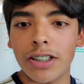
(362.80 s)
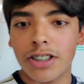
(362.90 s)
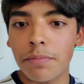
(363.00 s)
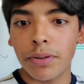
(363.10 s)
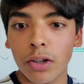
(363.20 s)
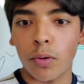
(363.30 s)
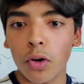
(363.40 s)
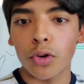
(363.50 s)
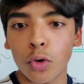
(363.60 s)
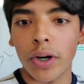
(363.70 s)
I simply
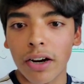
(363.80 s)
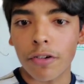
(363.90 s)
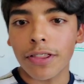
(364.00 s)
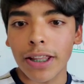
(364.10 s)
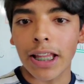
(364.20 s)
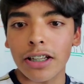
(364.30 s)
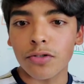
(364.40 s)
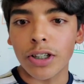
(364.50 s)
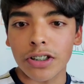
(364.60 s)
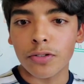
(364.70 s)
will do everything that
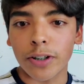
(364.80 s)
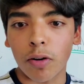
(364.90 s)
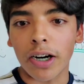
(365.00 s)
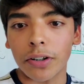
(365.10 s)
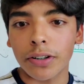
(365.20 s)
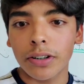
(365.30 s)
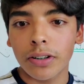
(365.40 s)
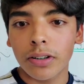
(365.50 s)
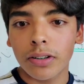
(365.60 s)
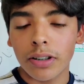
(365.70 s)
is required,
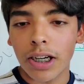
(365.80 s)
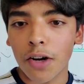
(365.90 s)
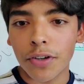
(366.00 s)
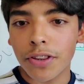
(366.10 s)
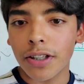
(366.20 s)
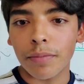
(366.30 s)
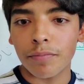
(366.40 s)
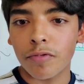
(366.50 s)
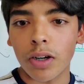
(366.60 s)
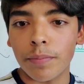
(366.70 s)
everything
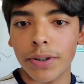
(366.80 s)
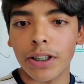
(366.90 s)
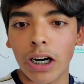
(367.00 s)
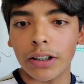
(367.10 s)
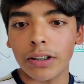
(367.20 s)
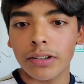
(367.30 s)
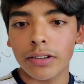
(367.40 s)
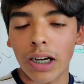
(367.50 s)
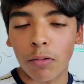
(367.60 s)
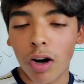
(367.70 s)
and beyond.
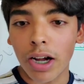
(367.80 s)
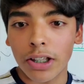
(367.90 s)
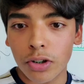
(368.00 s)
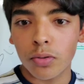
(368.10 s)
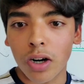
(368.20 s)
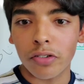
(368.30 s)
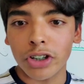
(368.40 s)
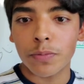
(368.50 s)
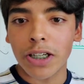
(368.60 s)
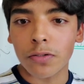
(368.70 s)
I do want
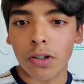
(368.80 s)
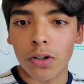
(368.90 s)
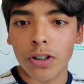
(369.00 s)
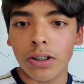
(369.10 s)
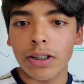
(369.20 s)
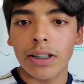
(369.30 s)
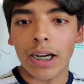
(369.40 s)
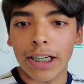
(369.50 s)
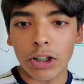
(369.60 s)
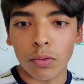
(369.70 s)
what's best for HOSA.
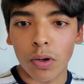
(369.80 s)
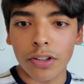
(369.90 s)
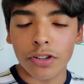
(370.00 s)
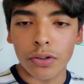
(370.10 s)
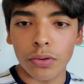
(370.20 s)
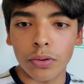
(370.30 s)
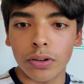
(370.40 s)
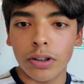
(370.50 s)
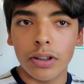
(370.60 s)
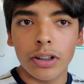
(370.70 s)
I do want
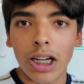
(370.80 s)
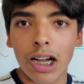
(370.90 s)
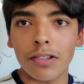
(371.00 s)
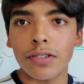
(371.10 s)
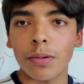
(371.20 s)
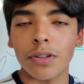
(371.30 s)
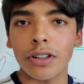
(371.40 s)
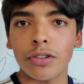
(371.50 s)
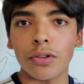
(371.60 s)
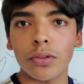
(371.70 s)
to have
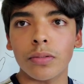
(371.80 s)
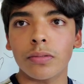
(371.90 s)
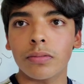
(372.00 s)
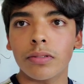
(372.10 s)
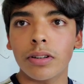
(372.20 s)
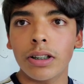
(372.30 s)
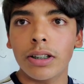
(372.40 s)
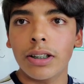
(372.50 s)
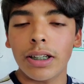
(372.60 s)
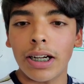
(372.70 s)
something to
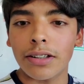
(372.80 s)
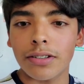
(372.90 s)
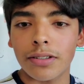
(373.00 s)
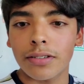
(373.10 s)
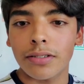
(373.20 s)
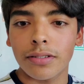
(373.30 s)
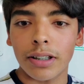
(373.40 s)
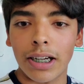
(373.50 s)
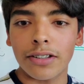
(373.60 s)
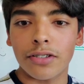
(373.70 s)
add,
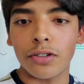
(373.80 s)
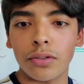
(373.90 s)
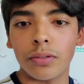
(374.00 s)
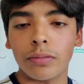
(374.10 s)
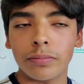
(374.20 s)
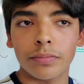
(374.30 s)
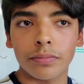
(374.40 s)
add to,